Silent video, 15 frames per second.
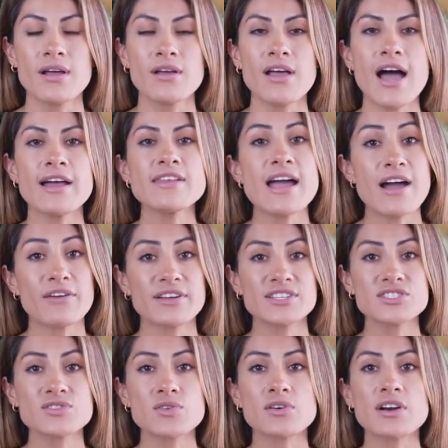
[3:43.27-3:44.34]
are now
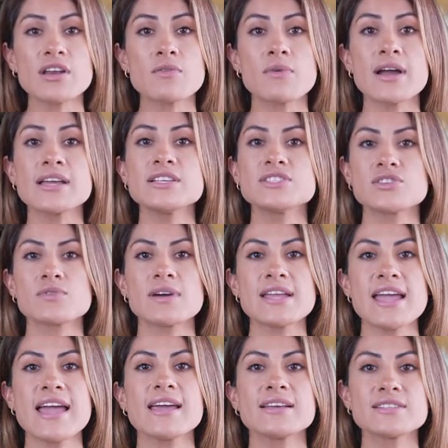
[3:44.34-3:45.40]
exploring ways to
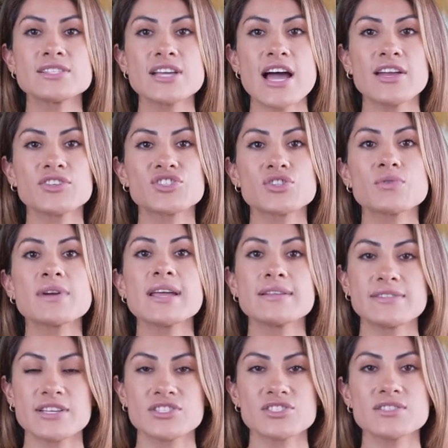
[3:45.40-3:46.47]
enhance cud chewing
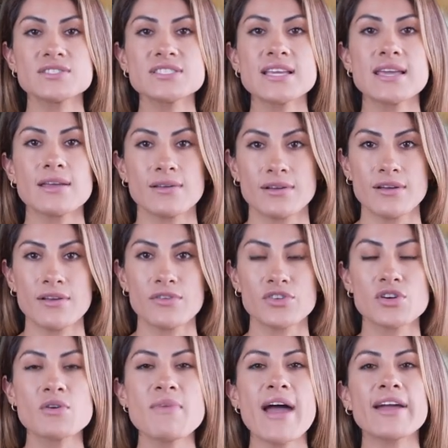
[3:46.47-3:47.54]
efficiency
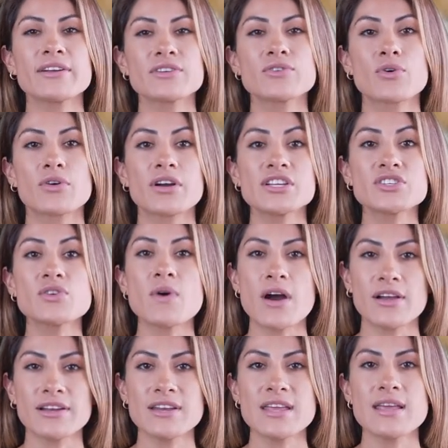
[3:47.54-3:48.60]
through better forage
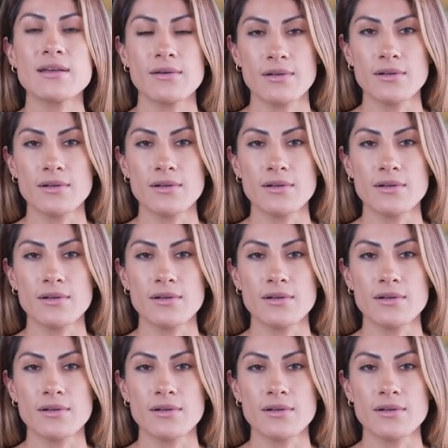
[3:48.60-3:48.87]
quality,